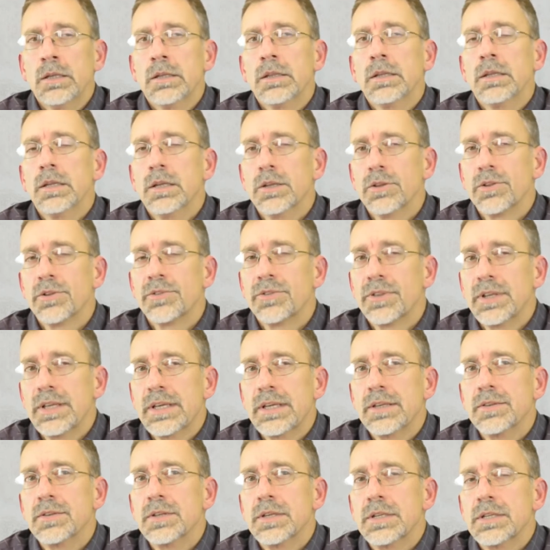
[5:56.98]
The other
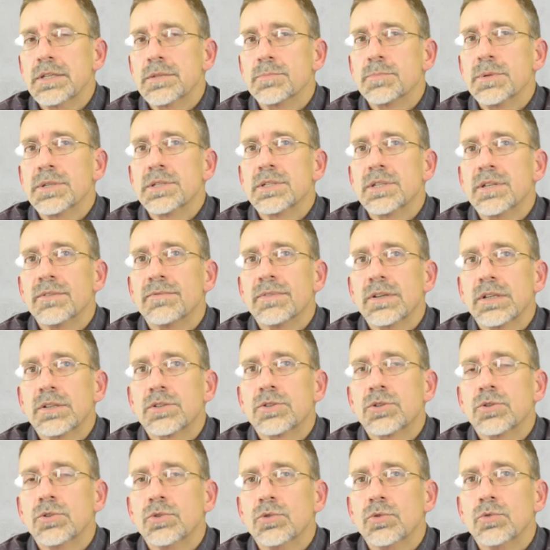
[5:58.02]
thing that's specific
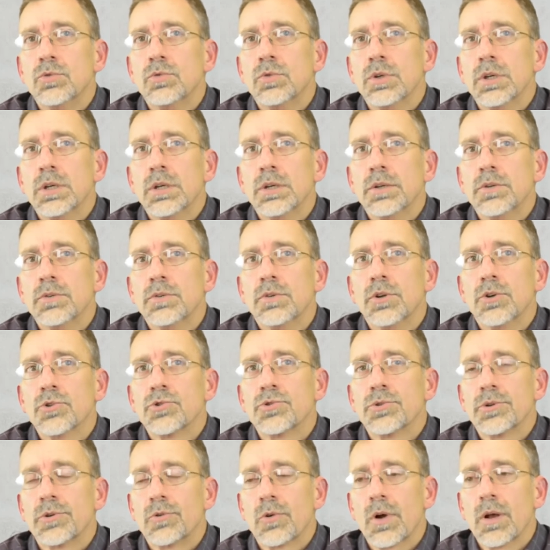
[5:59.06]
to
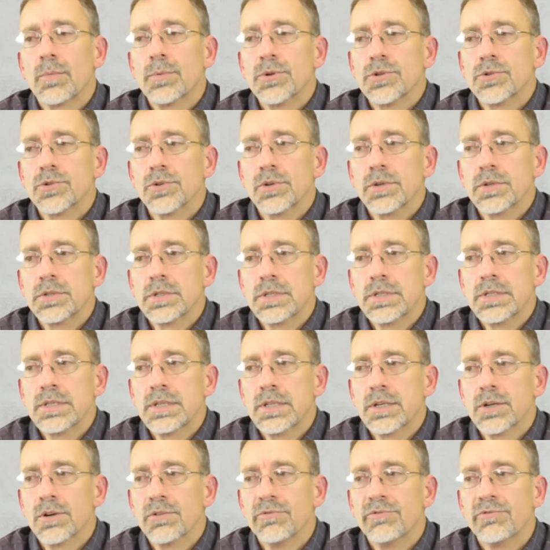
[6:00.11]
nursery crop insurance is
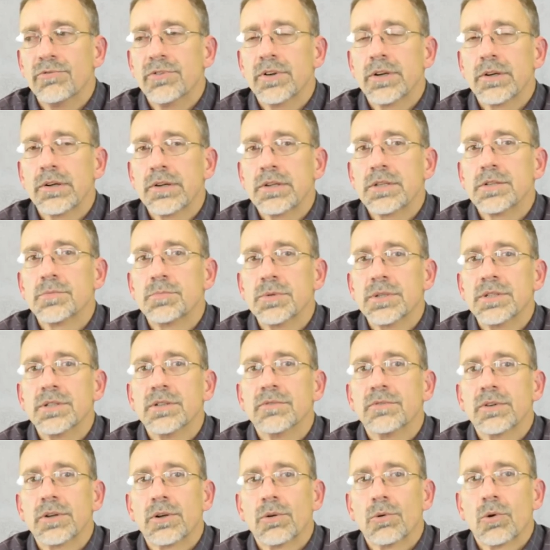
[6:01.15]
there are very
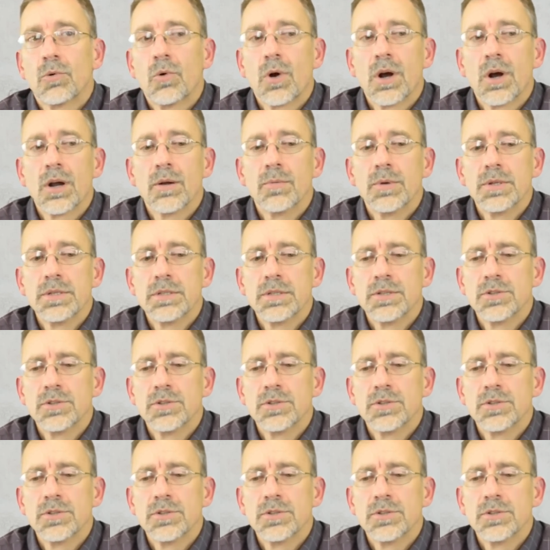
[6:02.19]
specific requirements in